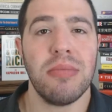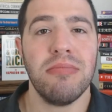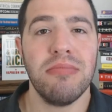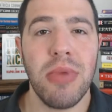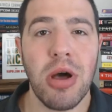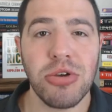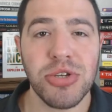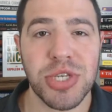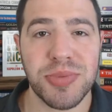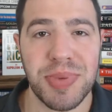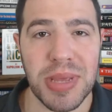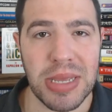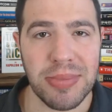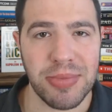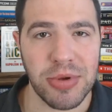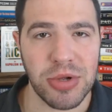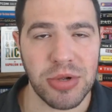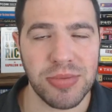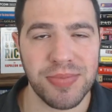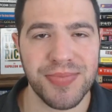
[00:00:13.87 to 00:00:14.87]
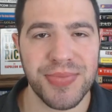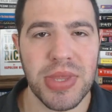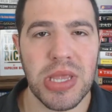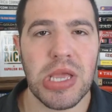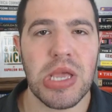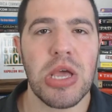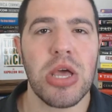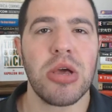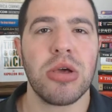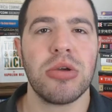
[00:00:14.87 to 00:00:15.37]
Most people
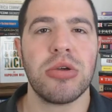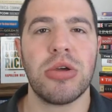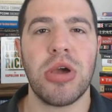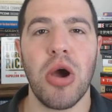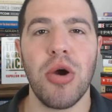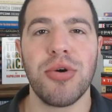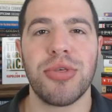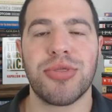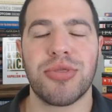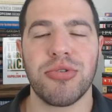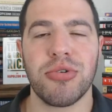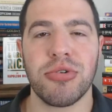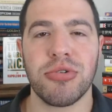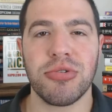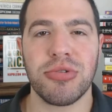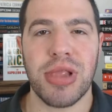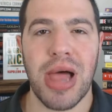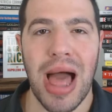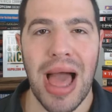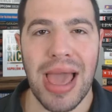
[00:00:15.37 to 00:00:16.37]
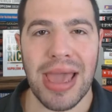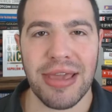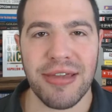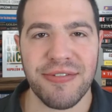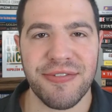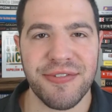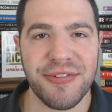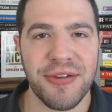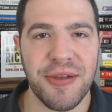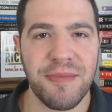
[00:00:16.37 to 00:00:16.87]
go through
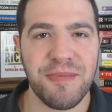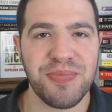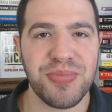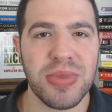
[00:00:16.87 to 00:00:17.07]
life